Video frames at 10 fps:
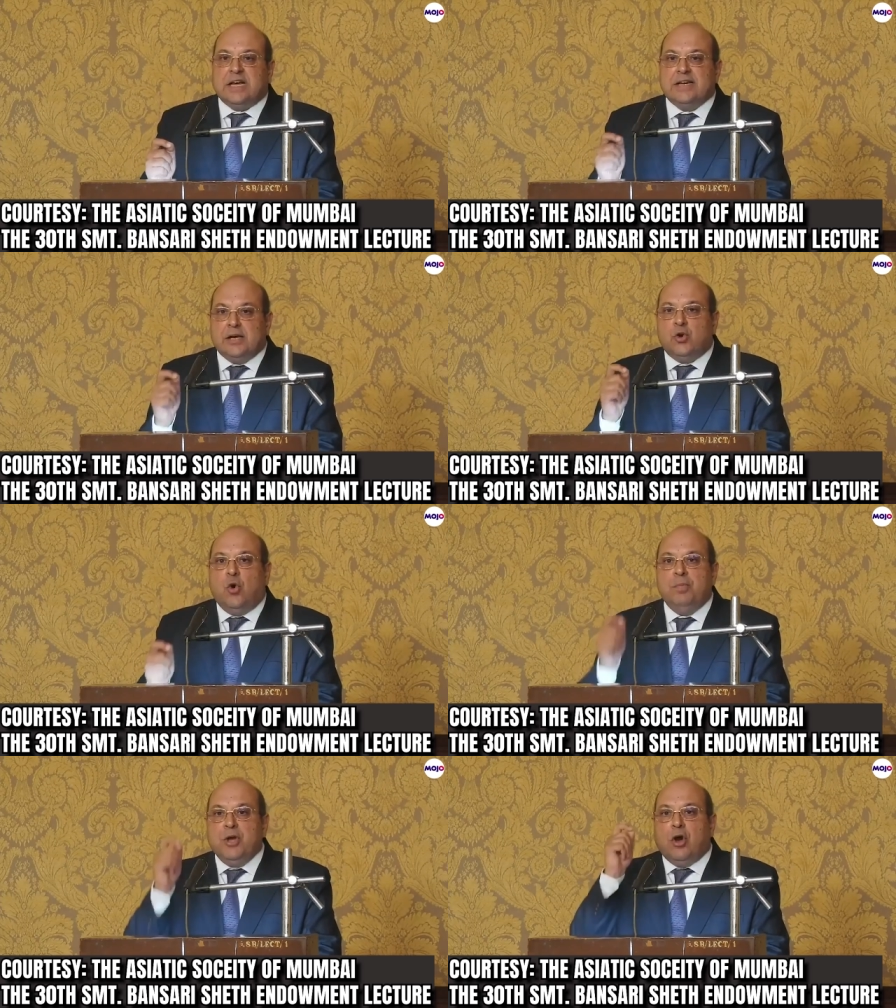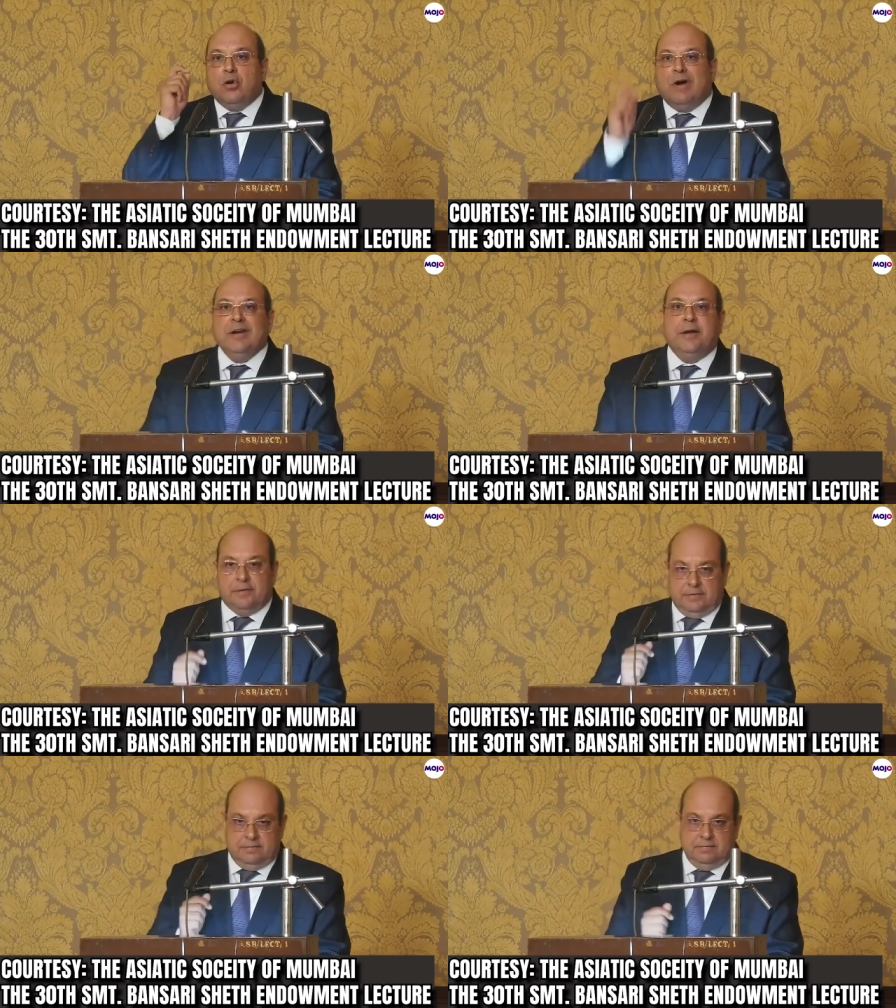it go beyond one year.
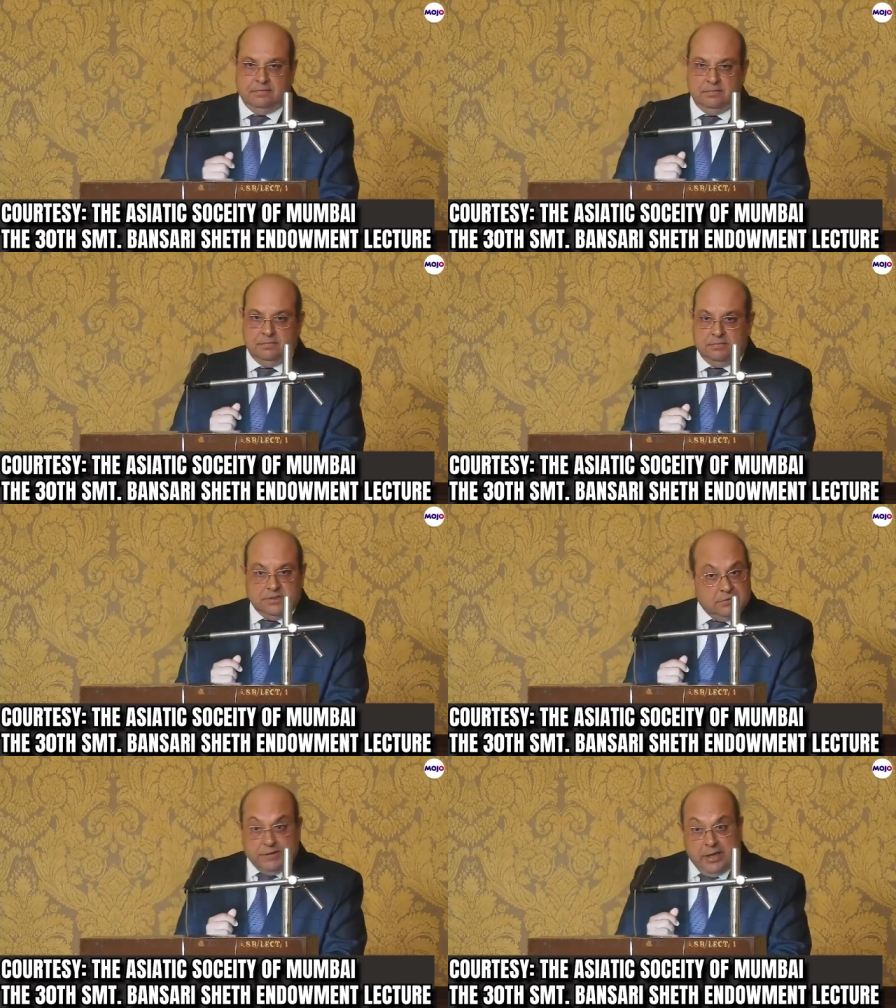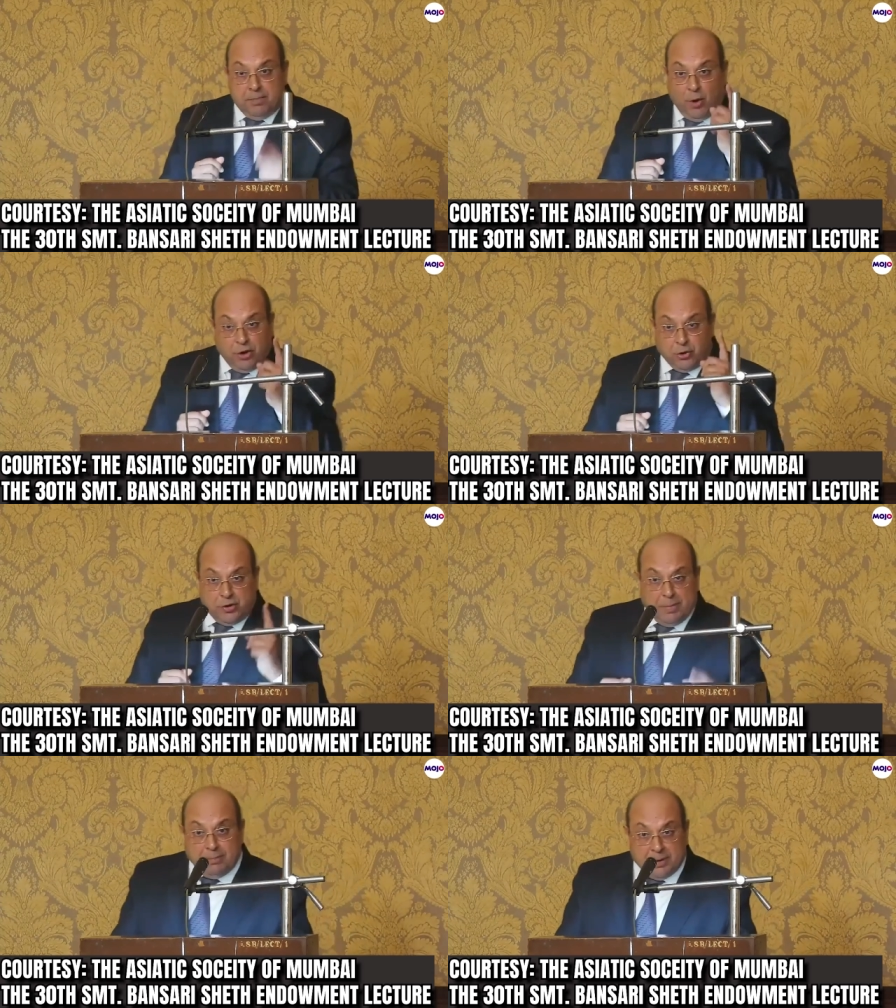This is very important to
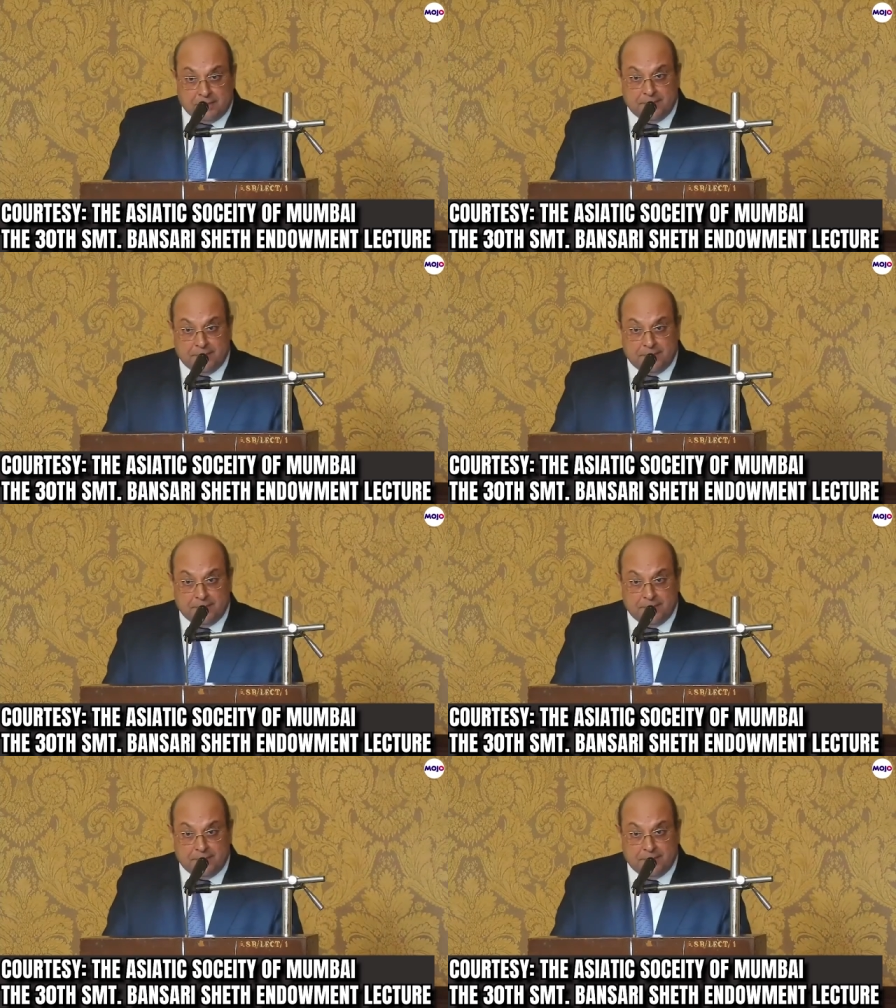remember.